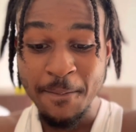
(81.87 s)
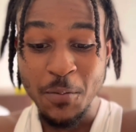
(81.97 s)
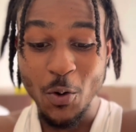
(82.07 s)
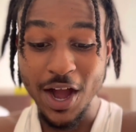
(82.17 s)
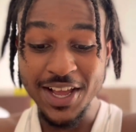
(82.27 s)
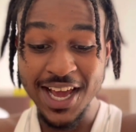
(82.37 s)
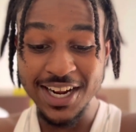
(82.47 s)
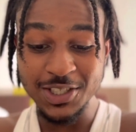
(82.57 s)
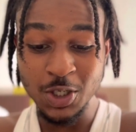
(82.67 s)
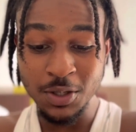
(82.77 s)
Why you got
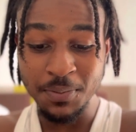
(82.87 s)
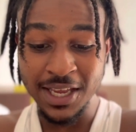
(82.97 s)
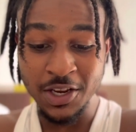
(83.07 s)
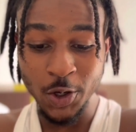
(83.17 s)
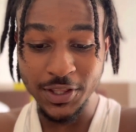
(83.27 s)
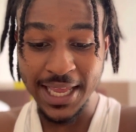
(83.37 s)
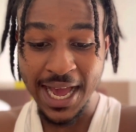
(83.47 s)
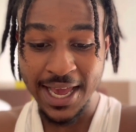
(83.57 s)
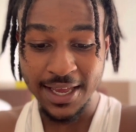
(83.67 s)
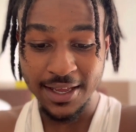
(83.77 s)
a toothpick in your
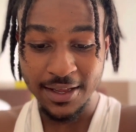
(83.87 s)
thigh?